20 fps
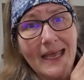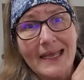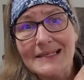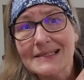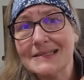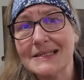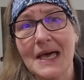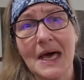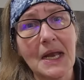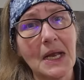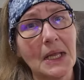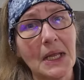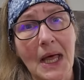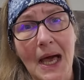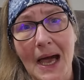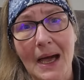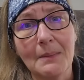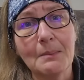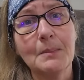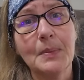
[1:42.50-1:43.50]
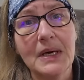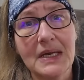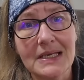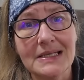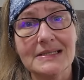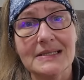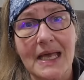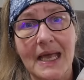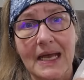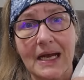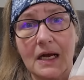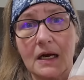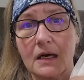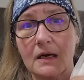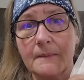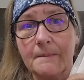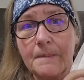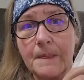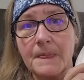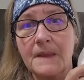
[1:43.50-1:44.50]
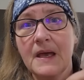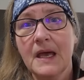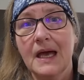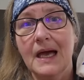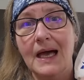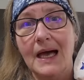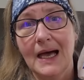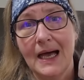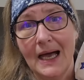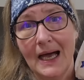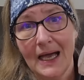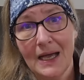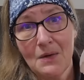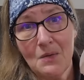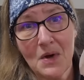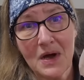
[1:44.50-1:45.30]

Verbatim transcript: It's not a lot, but it's air. I